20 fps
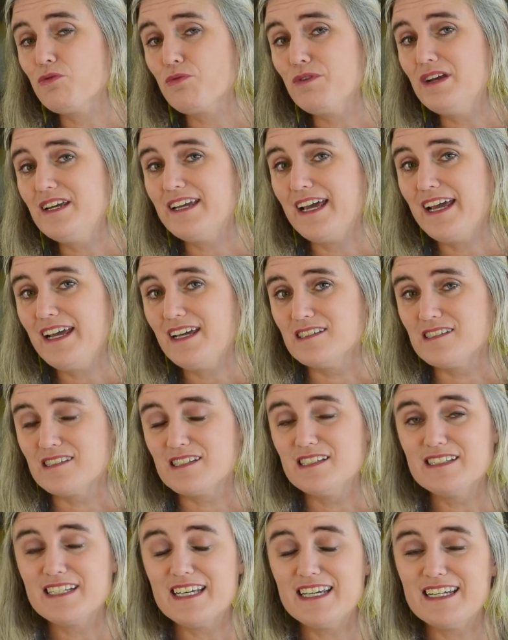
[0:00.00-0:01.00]
three days
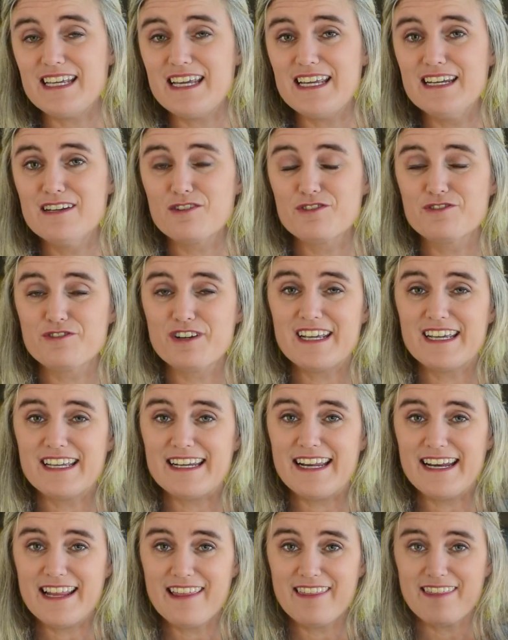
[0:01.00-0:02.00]
since he had eaten or drinking
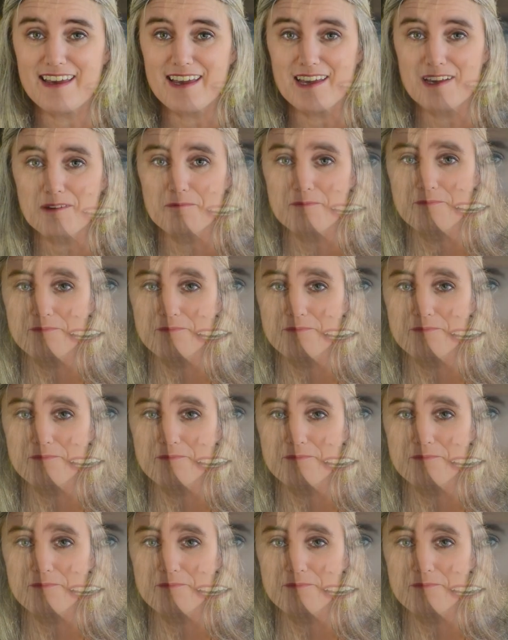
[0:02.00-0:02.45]
anything.